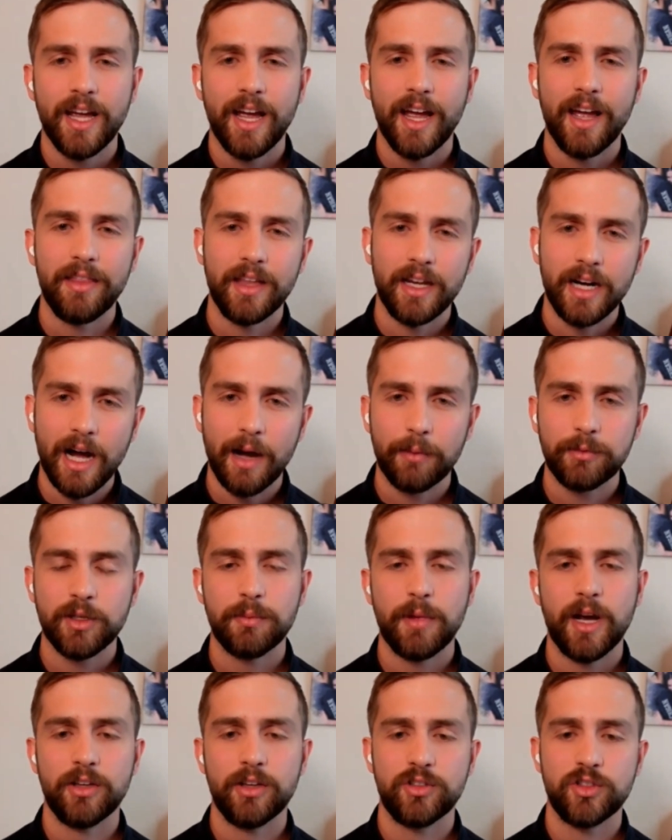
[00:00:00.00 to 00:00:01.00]
And then
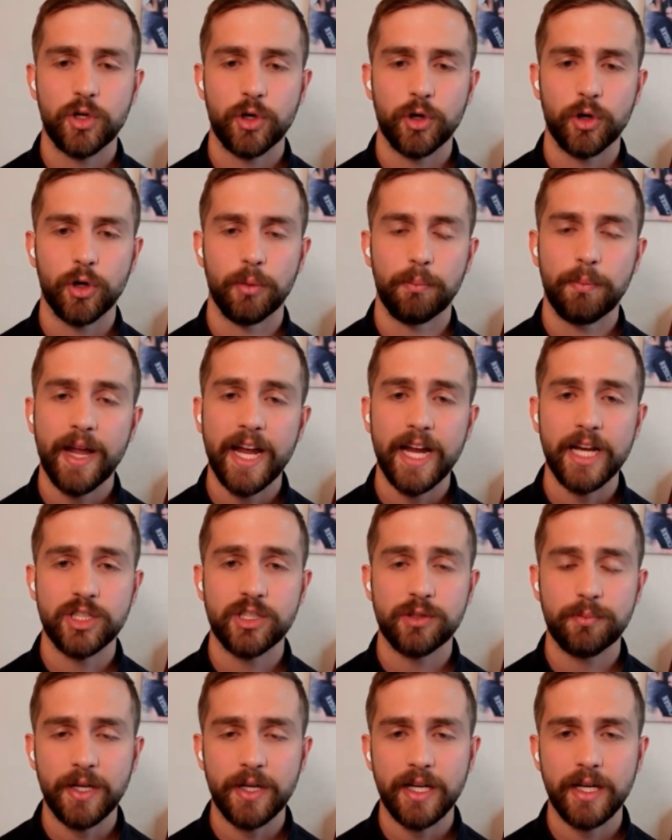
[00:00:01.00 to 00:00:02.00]
optimized her page
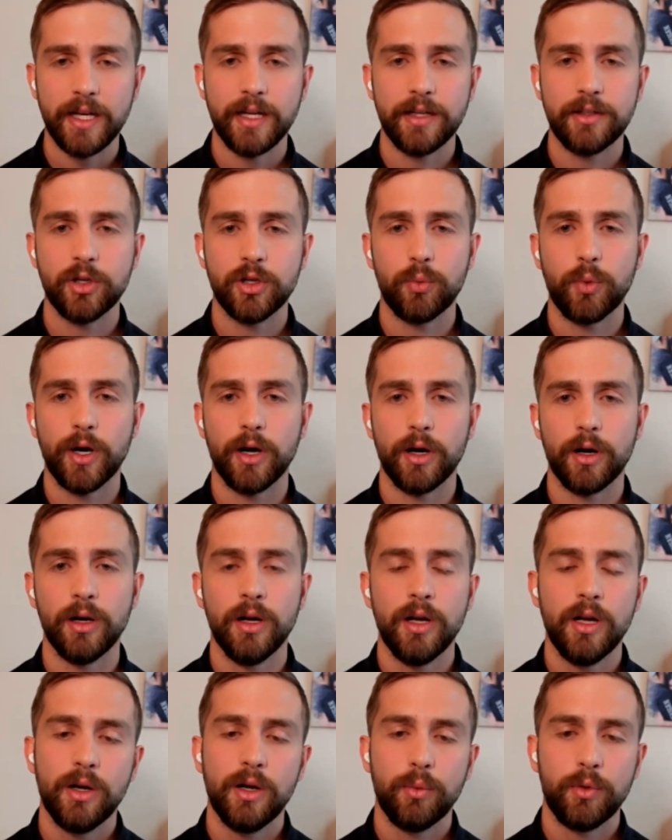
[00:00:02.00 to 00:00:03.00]
speed to where
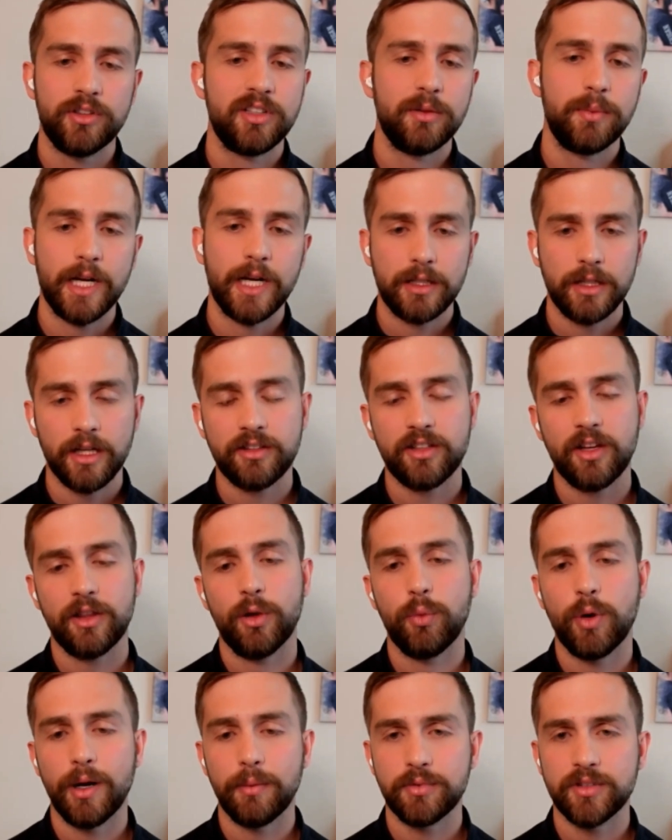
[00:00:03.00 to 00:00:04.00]
when somebody clicks on
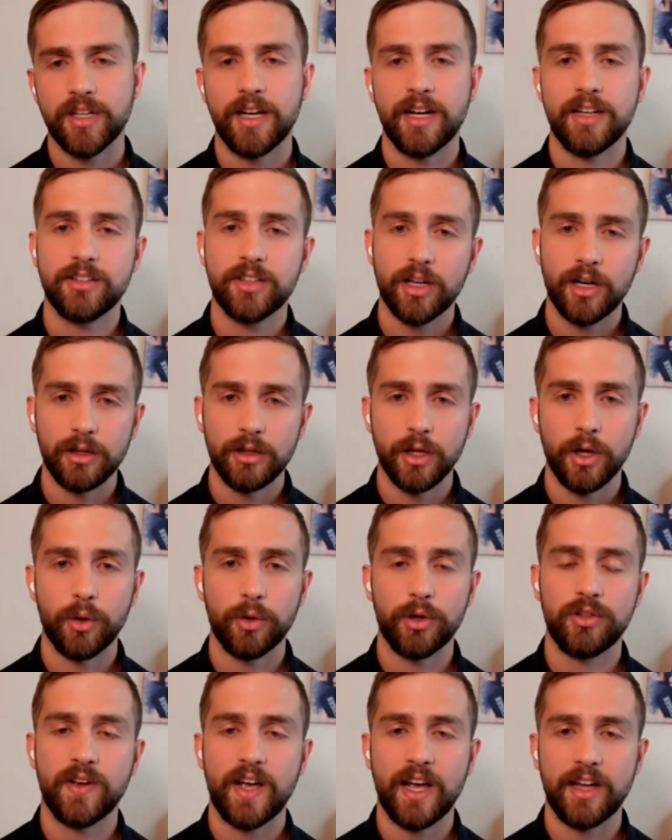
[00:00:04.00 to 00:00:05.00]
the website, it's going to
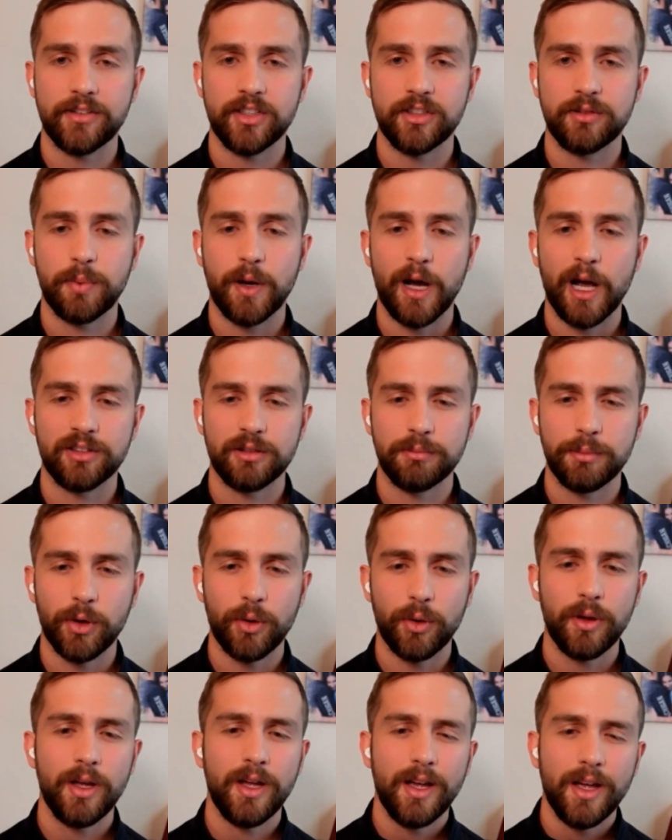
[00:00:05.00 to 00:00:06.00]
load as fast as
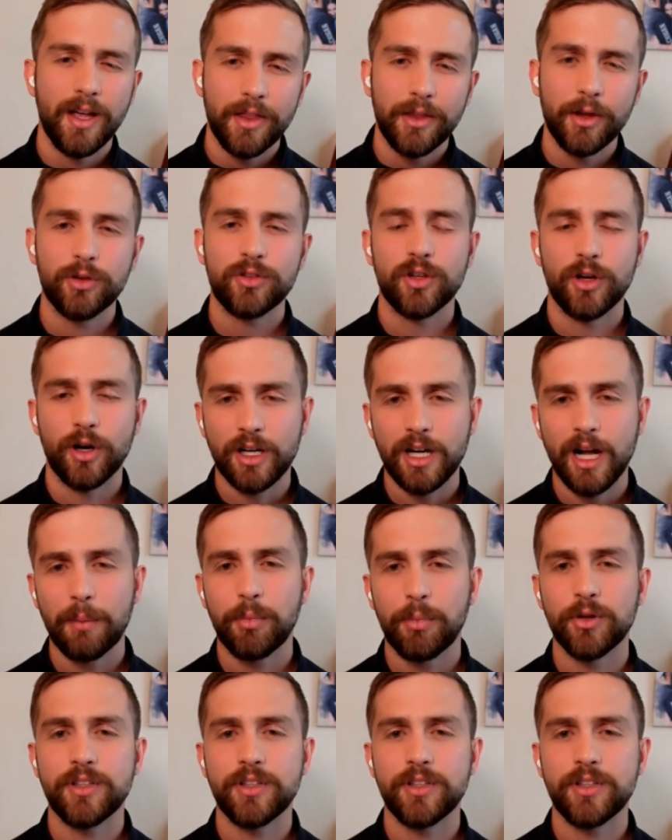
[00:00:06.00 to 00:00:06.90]
possible. Those are a couple